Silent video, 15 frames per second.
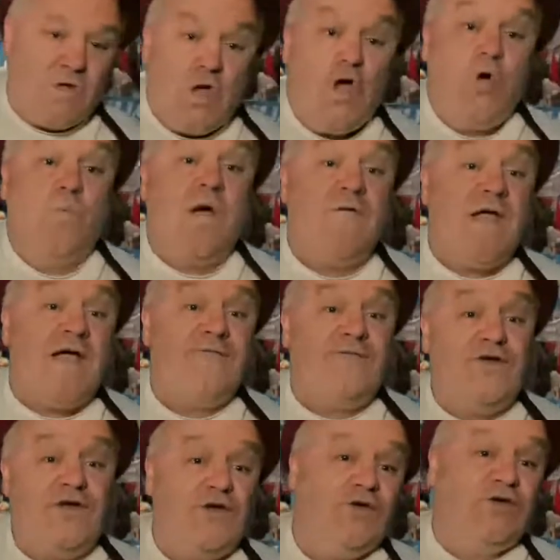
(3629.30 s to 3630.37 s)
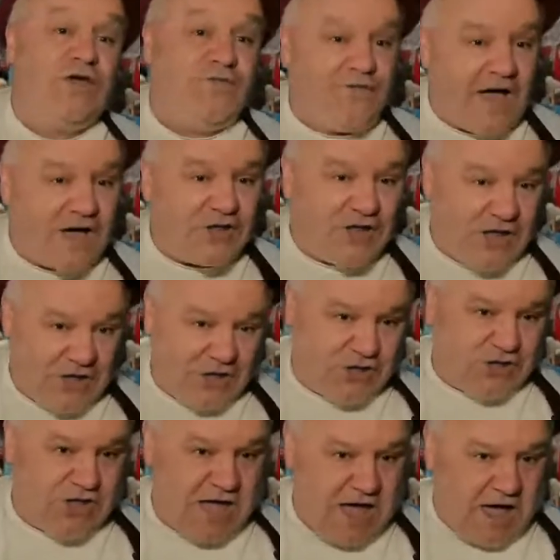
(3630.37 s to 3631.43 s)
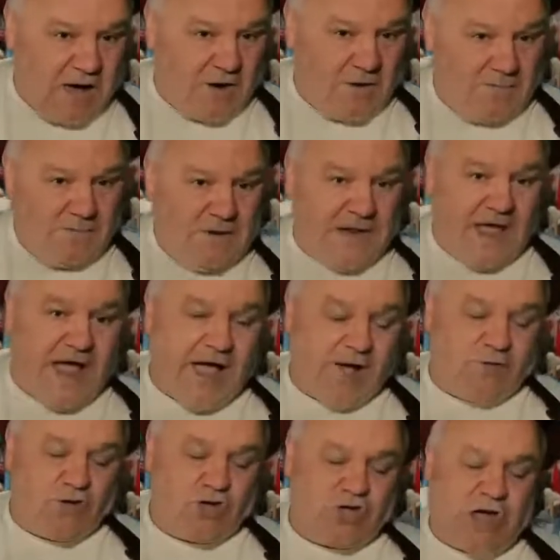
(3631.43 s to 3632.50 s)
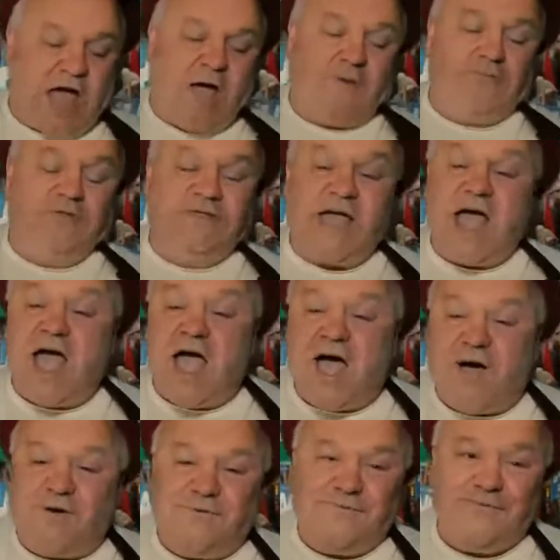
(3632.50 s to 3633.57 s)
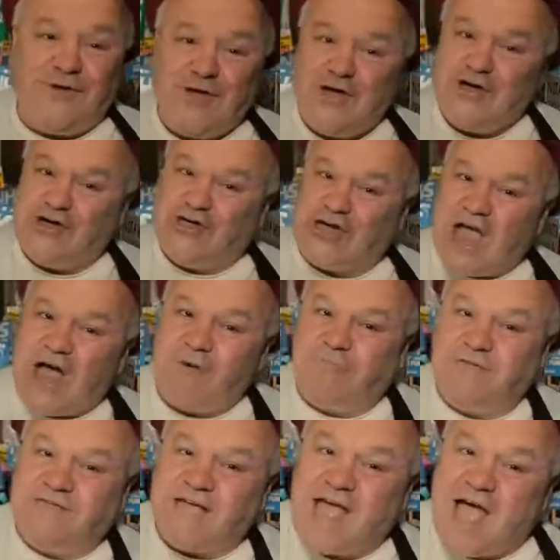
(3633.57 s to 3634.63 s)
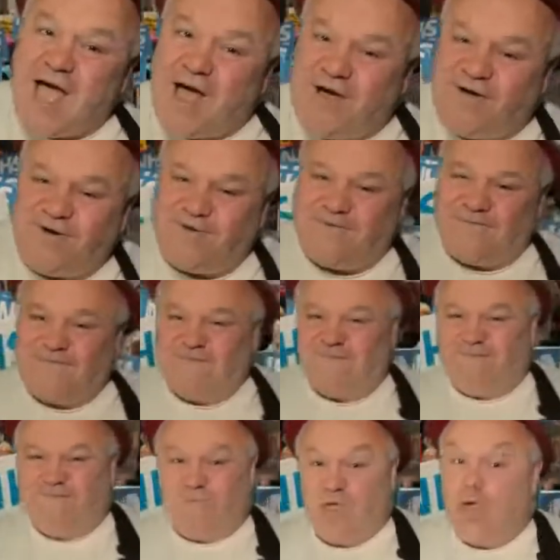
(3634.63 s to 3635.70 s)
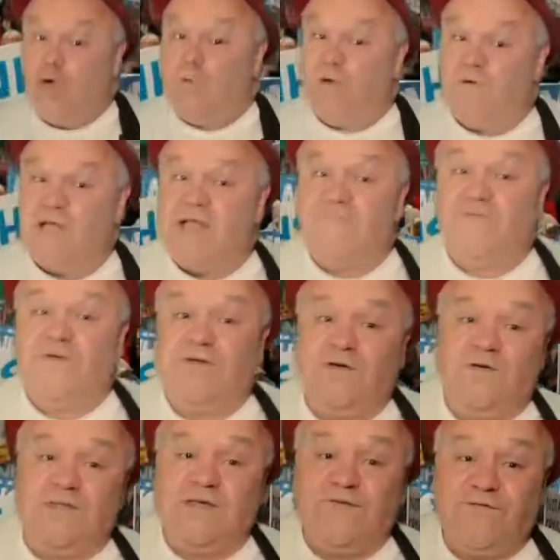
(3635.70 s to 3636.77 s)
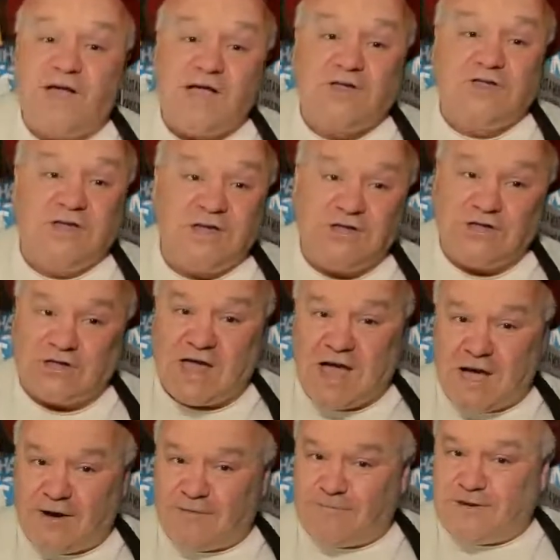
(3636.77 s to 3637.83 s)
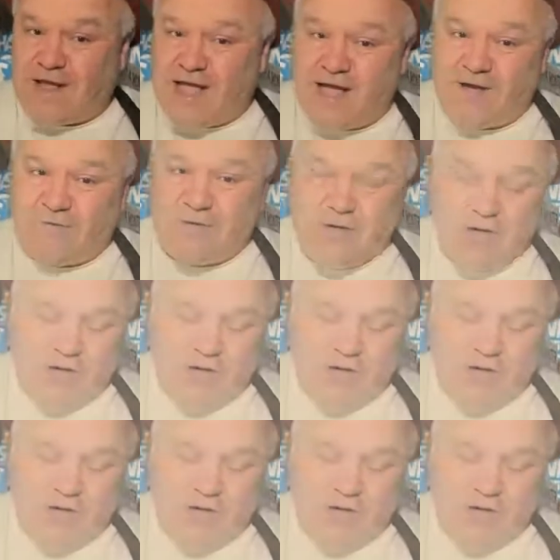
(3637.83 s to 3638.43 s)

Wherever you see fascists, shout 'em down. Shout 'em down, shout 'em down. Wherever you see fascists, shout 'em down.